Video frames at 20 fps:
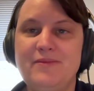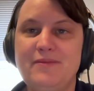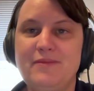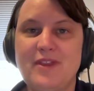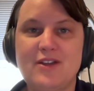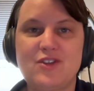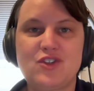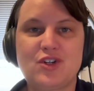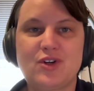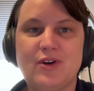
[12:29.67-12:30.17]

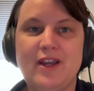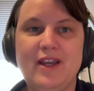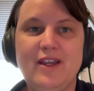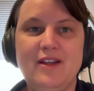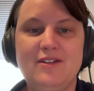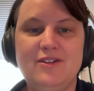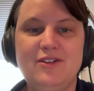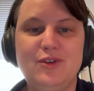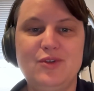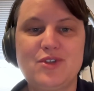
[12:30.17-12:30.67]
that's great.
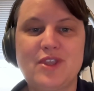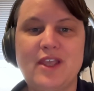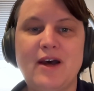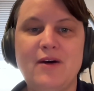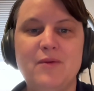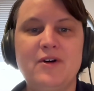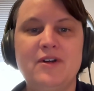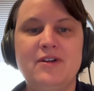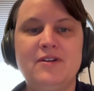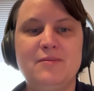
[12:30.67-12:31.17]
Use
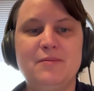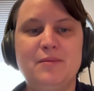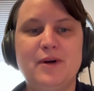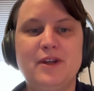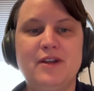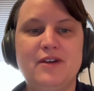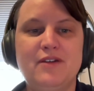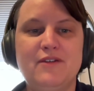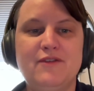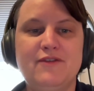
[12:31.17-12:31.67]
that one.
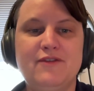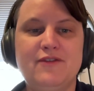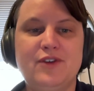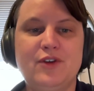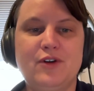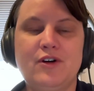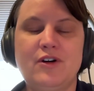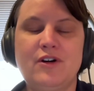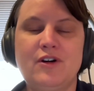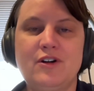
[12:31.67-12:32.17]
But if
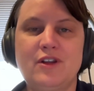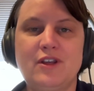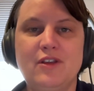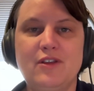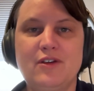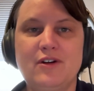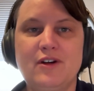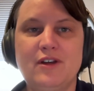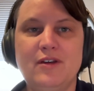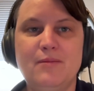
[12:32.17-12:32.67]
you're
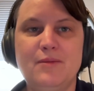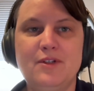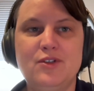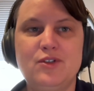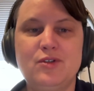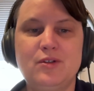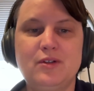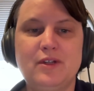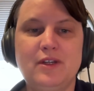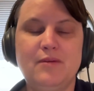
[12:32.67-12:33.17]
either in
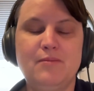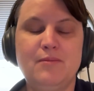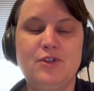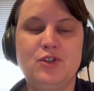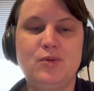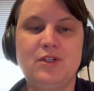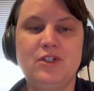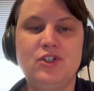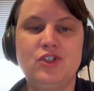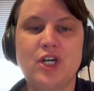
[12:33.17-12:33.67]

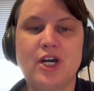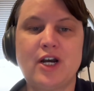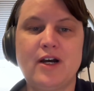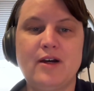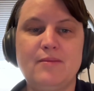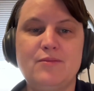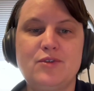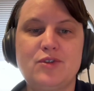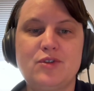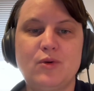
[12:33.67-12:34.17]
between
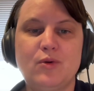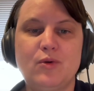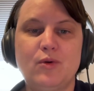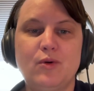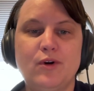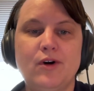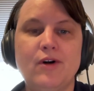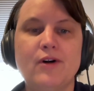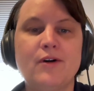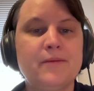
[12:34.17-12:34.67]
jobs,
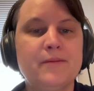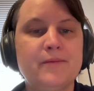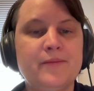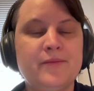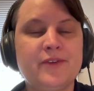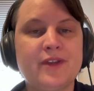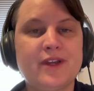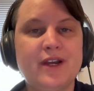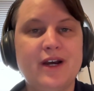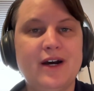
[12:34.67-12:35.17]
or
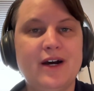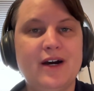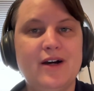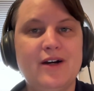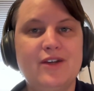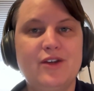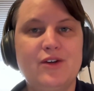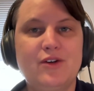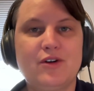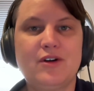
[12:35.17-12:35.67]

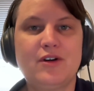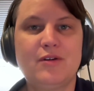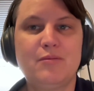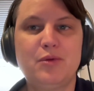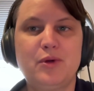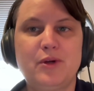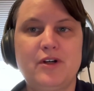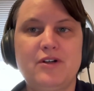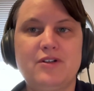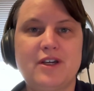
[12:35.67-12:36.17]
your
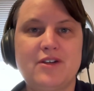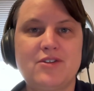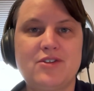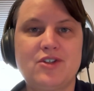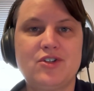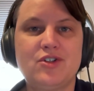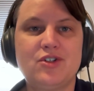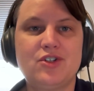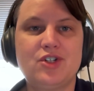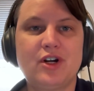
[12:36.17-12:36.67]
employer
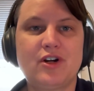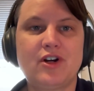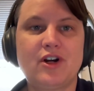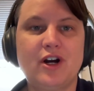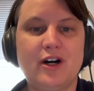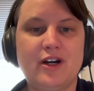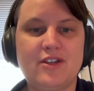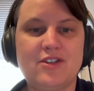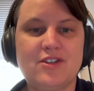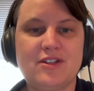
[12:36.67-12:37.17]
doesn't share
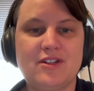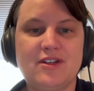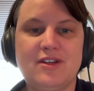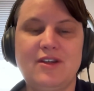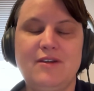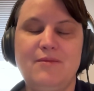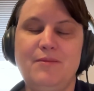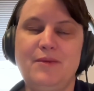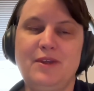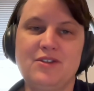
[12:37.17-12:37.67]
cost,
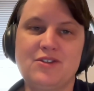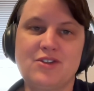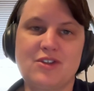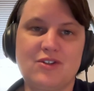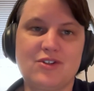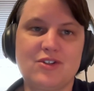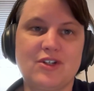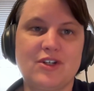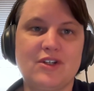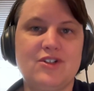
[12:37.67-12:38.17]
it means
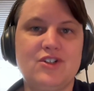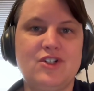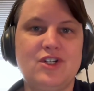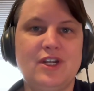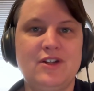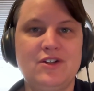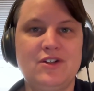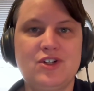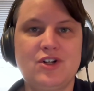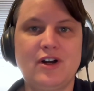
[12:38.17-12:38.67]
there's a good
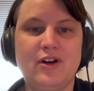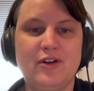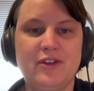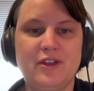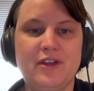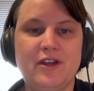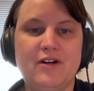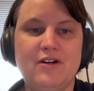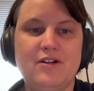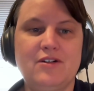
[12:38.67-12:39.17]
chance your
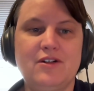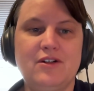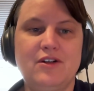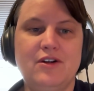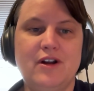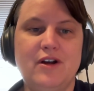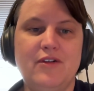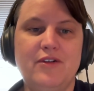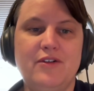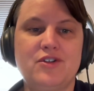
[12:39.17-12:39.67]

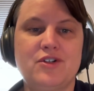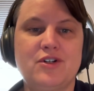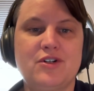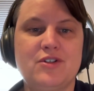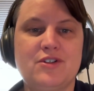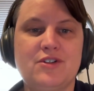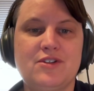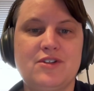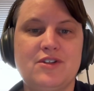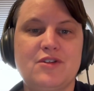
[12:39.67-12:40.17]
health
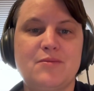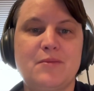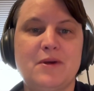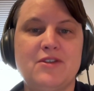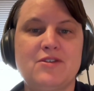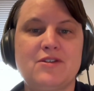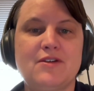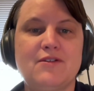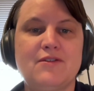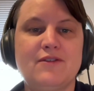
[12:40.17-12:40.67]
insurance is
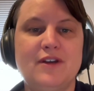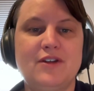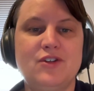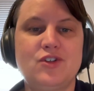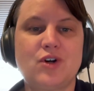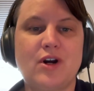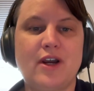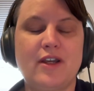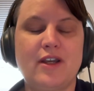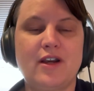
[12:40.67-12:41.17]
expensive, and
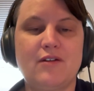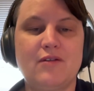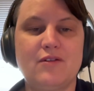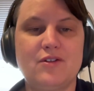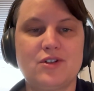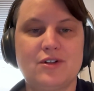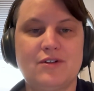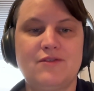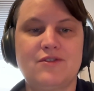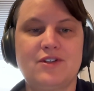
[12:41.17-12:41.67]
TRICARE
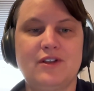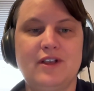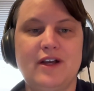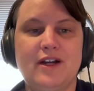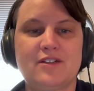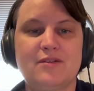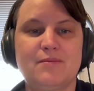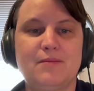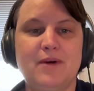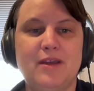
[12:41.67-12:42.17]
Reserve
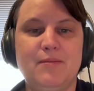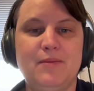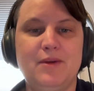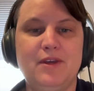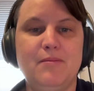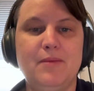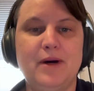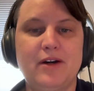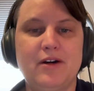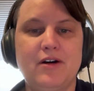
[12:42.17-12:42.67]
Select might be
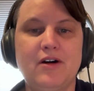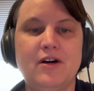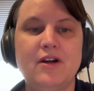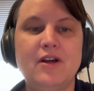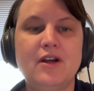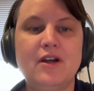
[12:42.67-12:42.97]
a better